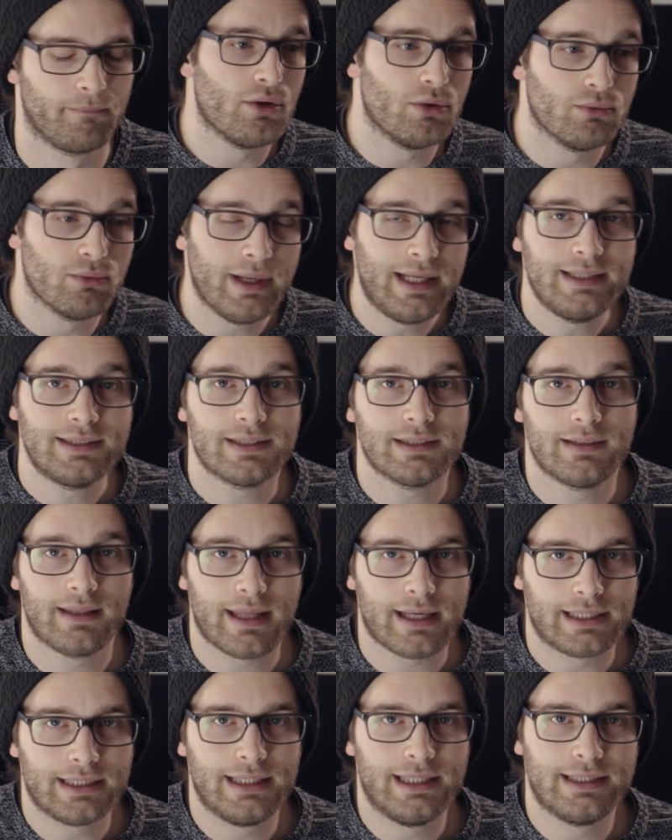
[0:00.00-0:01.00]
The reason
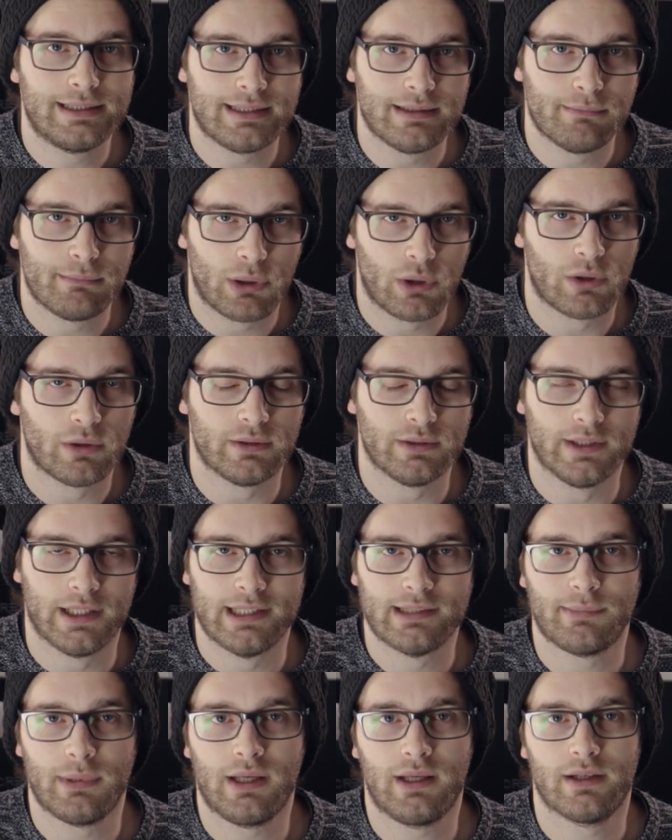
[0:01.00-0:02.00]
that is important
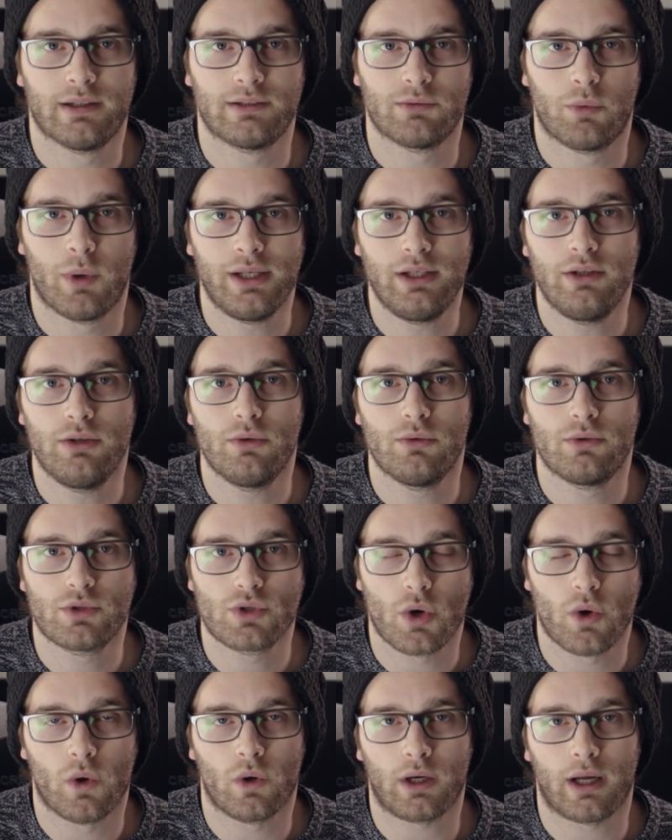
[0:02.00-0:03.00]
is because when you
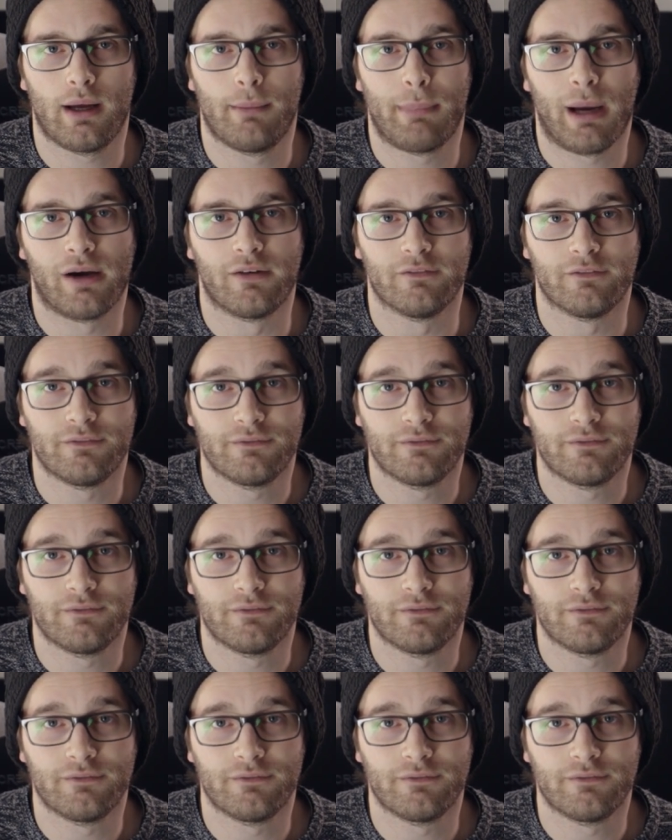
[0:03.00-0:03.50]
talk about